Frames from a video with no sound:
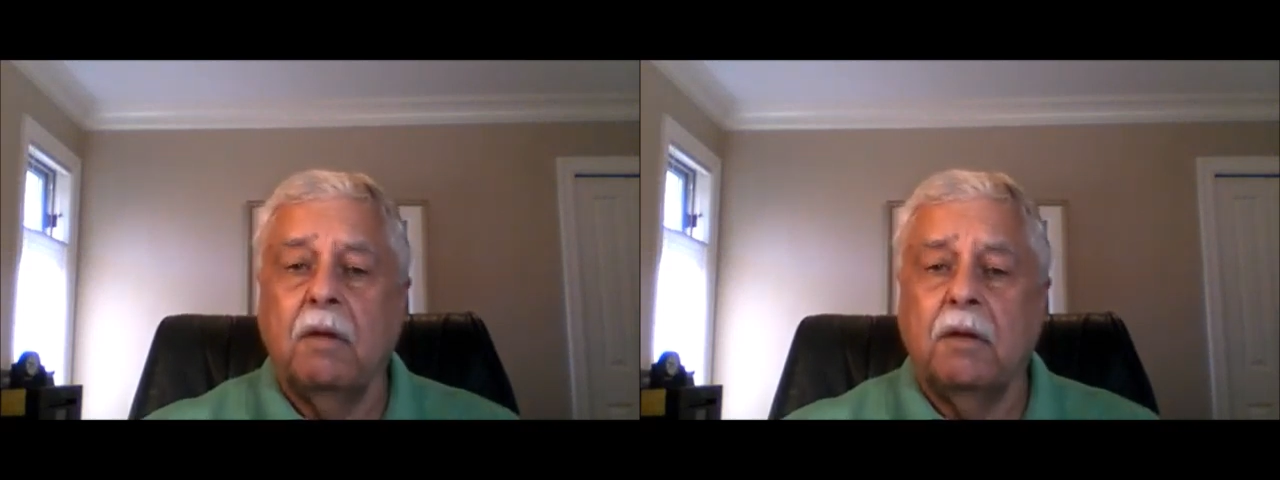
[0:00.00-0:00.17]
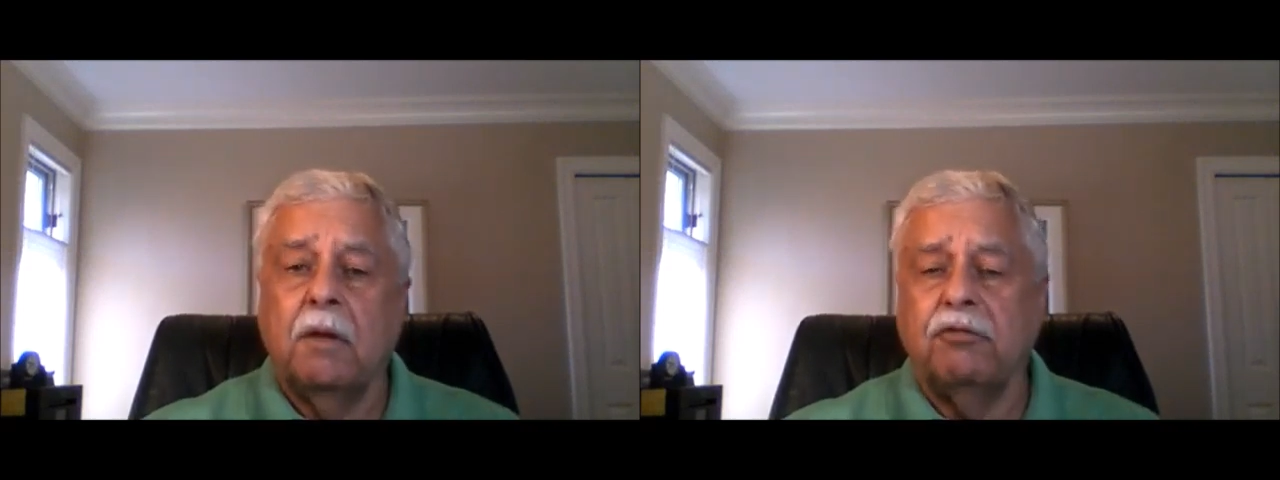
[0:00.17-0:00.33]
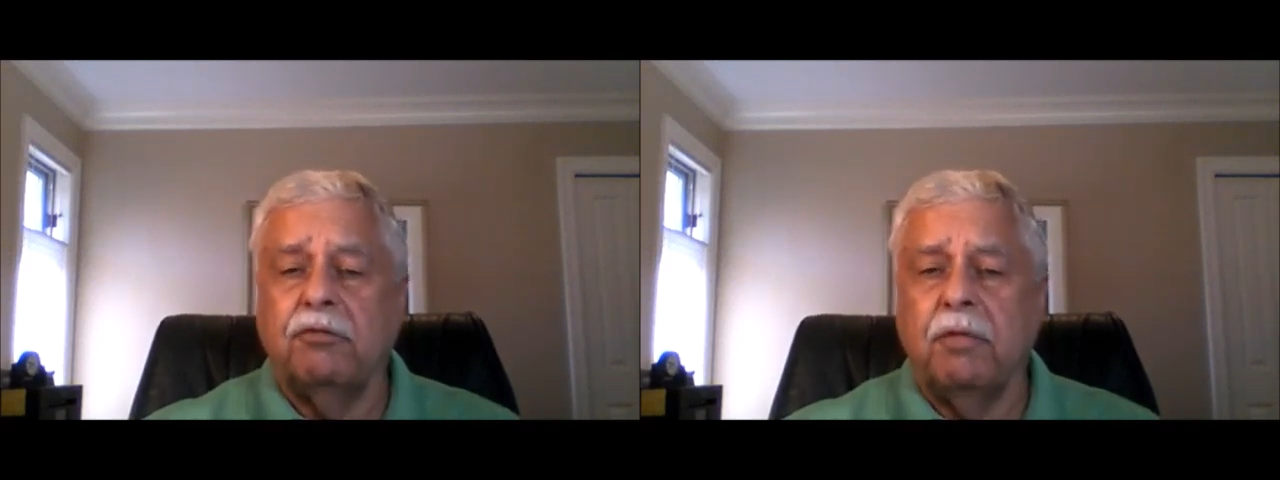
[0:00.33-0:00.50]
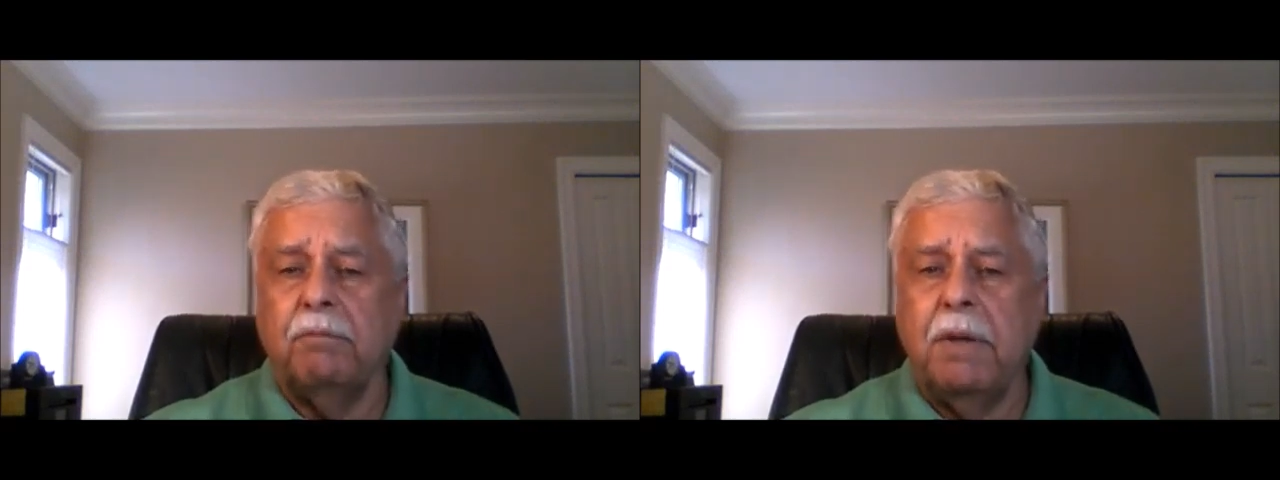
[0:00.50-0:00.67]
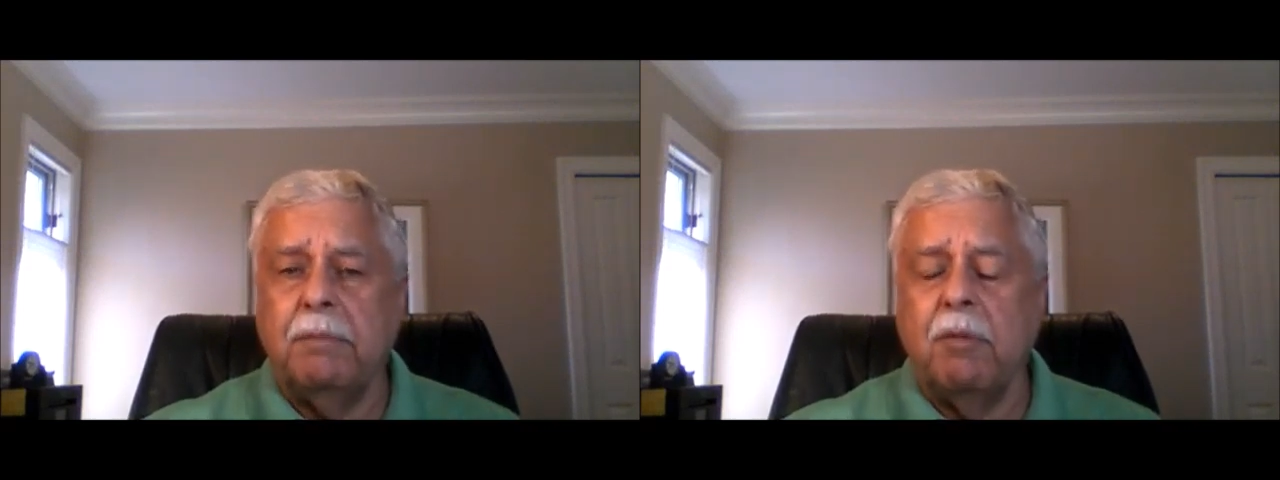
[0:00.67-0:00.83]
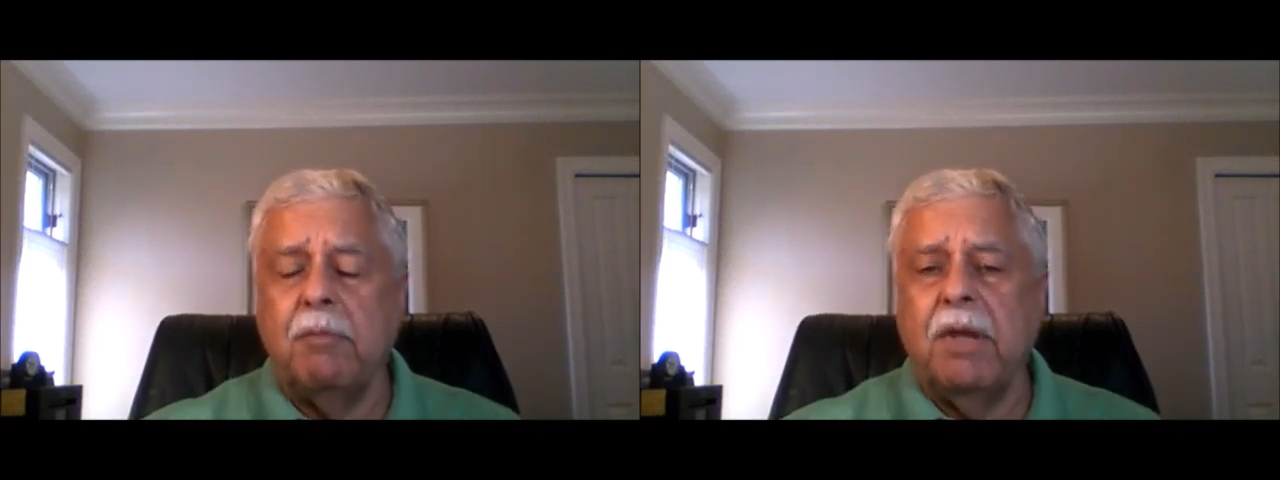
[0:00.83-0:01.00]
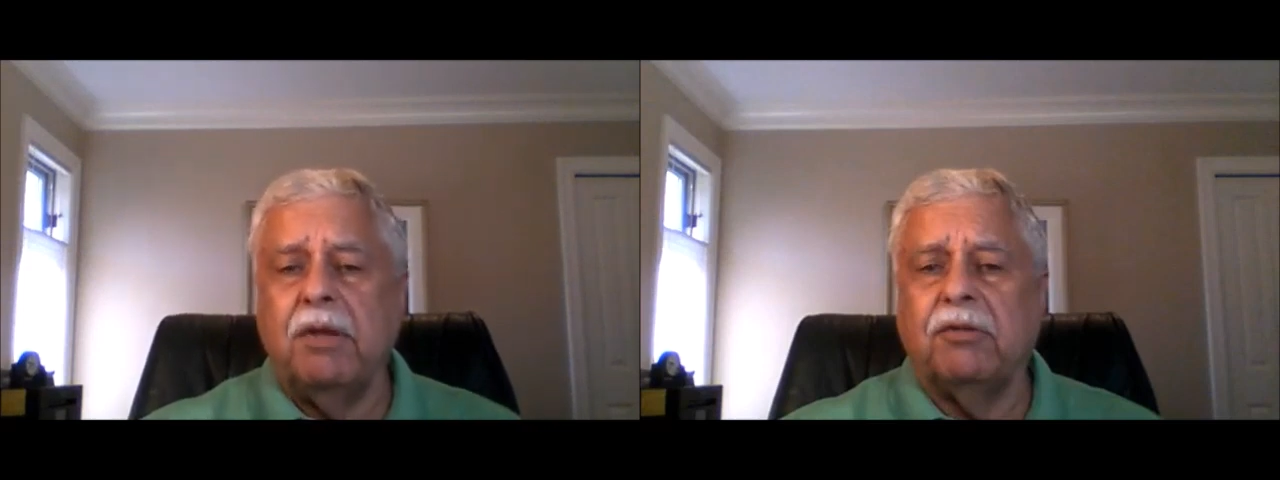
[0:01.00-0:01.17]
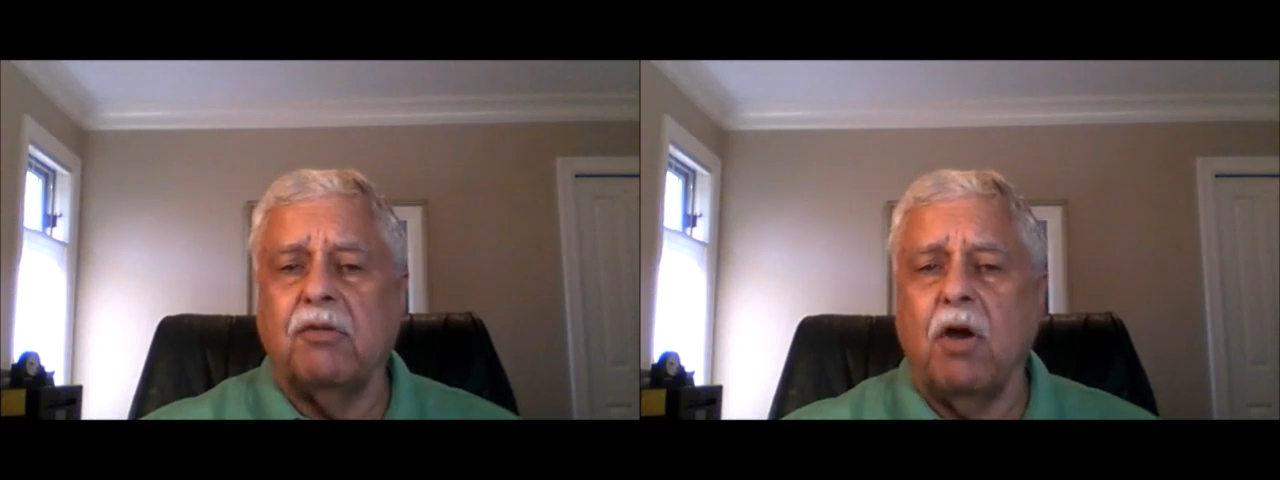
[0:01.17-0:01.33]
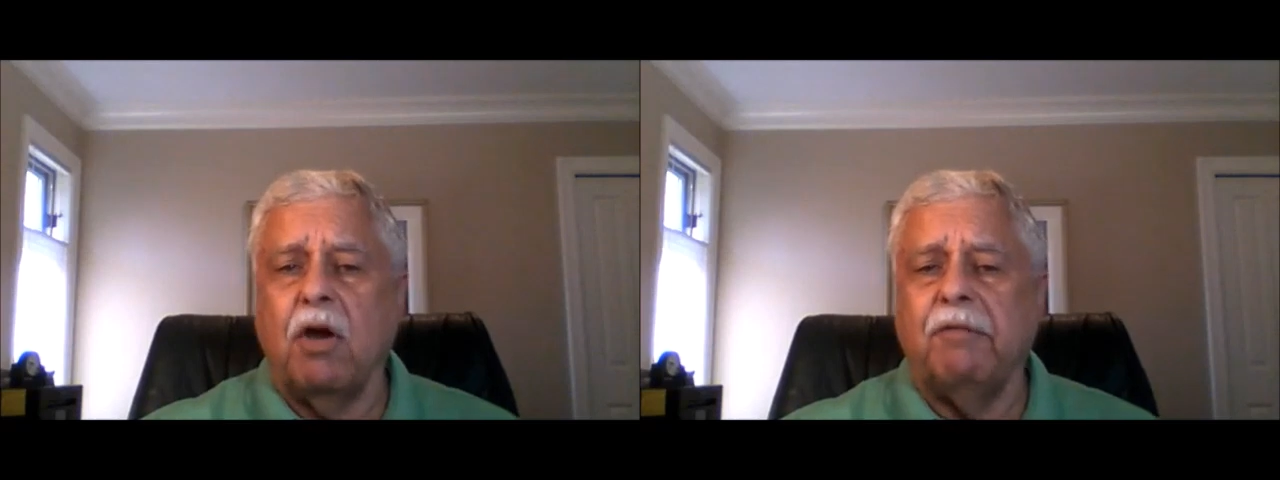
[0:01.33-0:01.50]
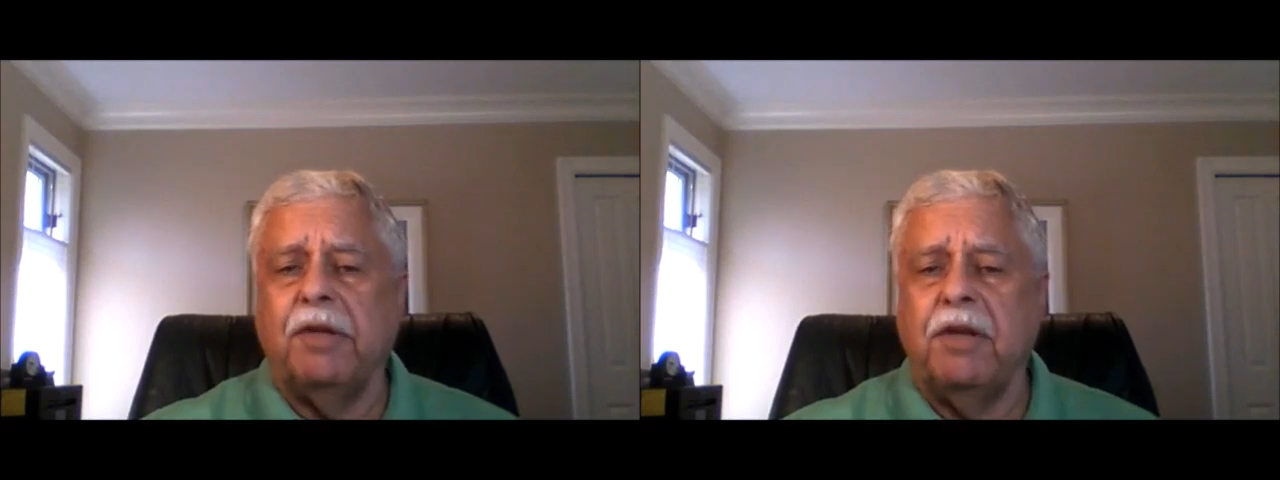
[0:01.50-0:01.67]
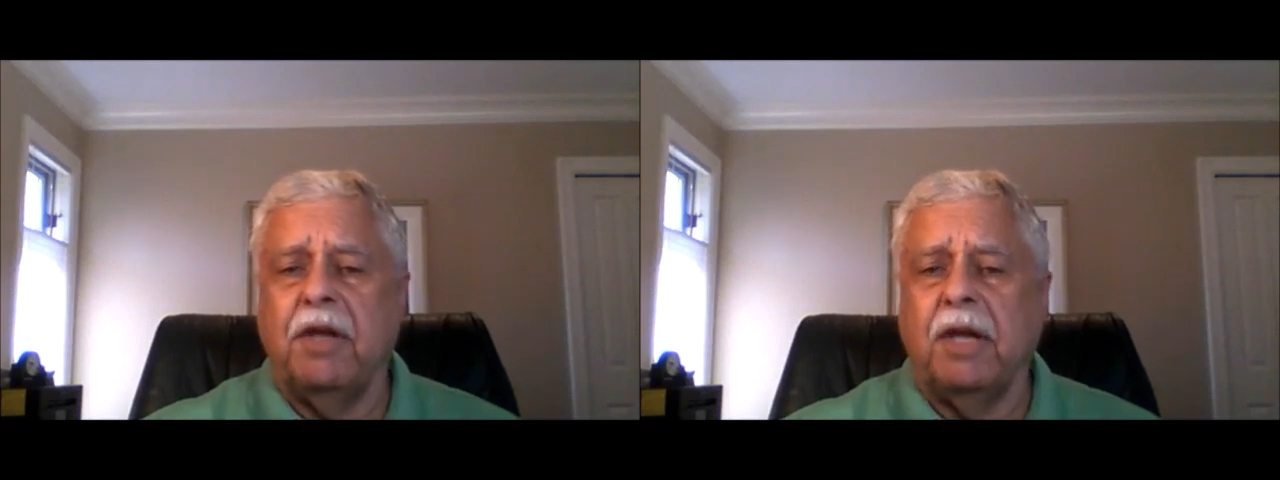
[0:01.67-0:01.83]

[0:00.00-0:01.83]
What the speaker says: Now, some people may scoff at the